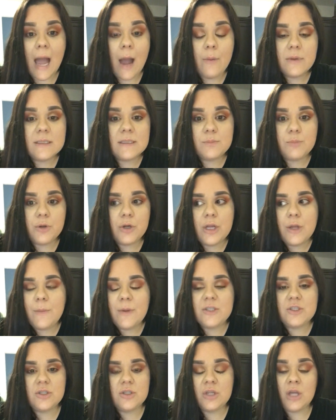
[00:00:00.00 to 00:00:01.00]
that was
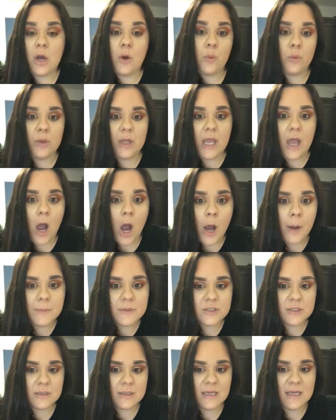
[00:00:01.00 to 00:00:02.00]
pretty much the only
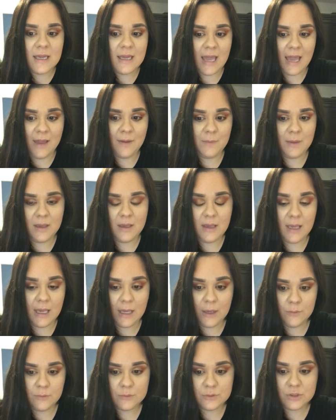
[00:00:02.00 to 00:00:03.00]
option he gave
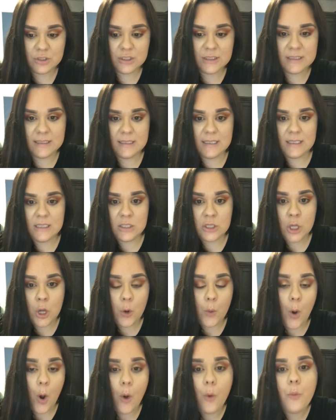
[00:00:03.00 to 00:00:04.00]
me. He was just
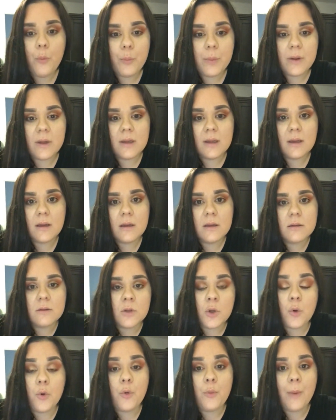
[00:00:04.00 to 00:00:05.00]
no hope
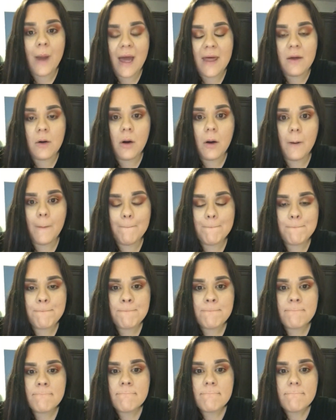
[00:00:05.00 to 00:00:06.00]
at all.
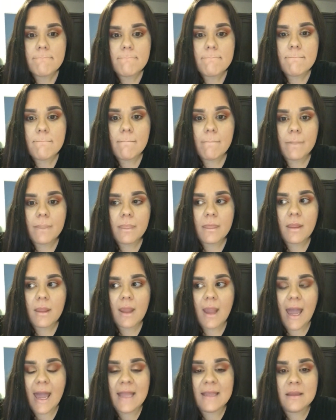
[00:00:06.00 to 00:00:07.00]

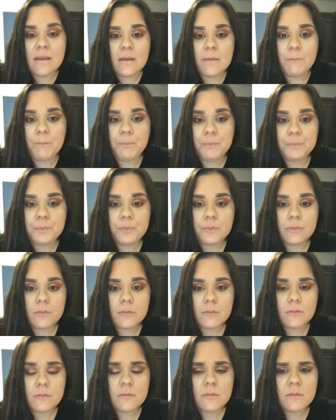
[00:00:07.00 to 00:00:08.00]
And
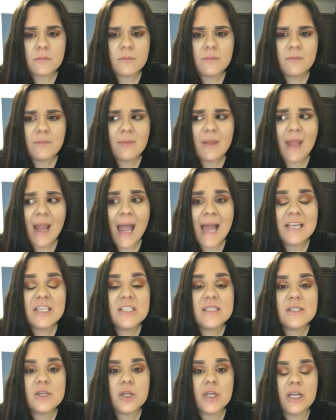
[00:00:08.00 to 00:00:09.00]

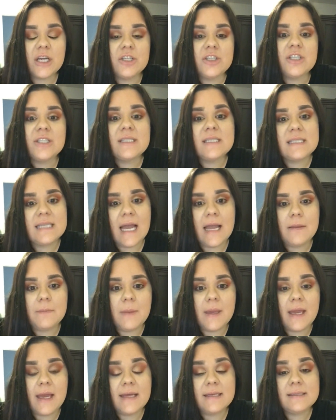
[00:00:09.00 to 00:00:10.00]
I just couldn't
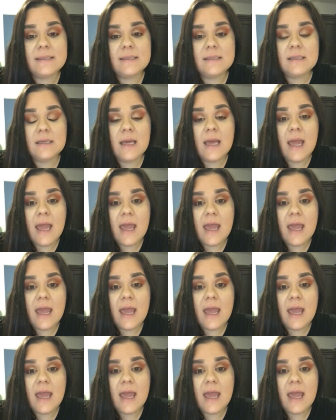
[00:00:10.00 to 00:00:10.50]
understand, because